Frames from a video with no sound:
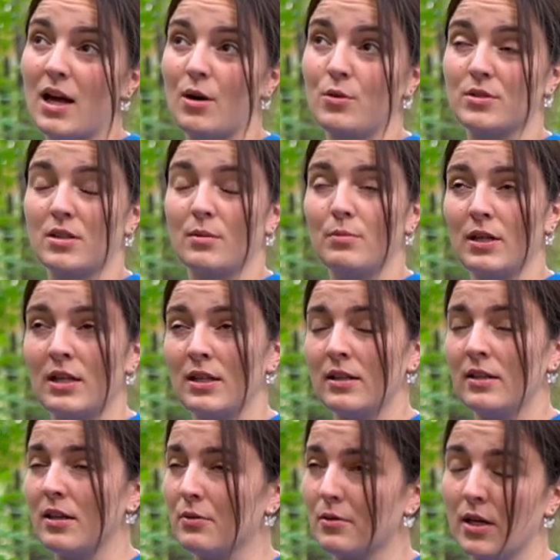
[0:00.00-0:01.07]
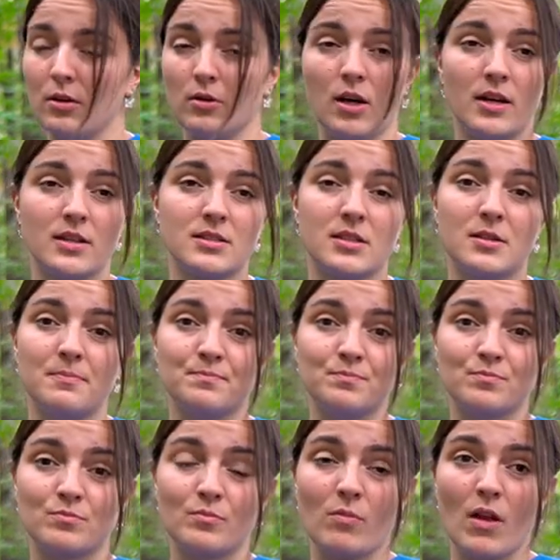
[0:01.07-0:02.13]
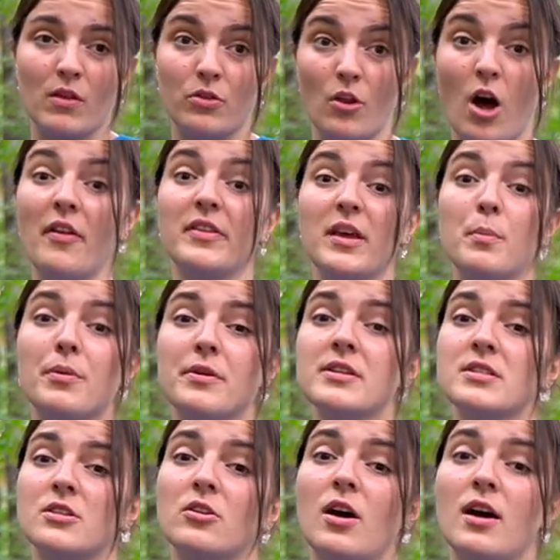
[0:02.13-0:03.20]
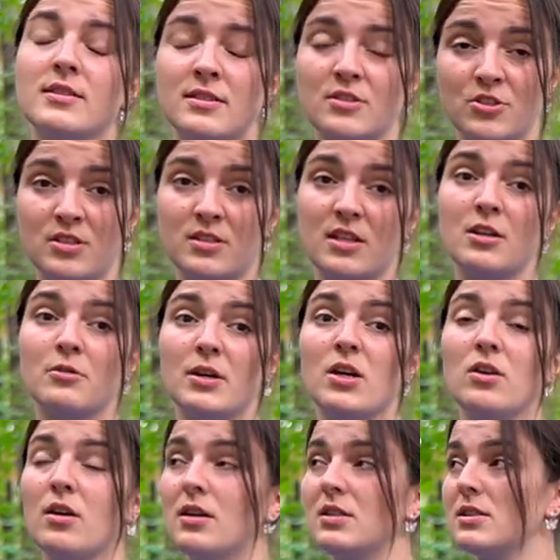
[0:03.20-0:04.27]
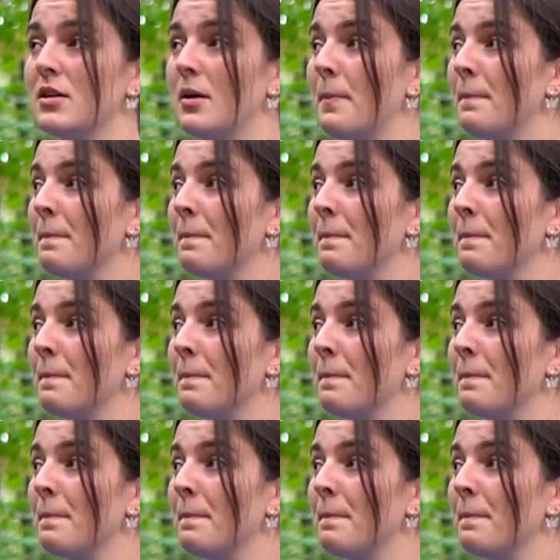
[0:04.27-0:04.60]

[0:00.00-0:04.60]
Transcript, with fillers: I was completely derealized, not depersonalized, just derealized.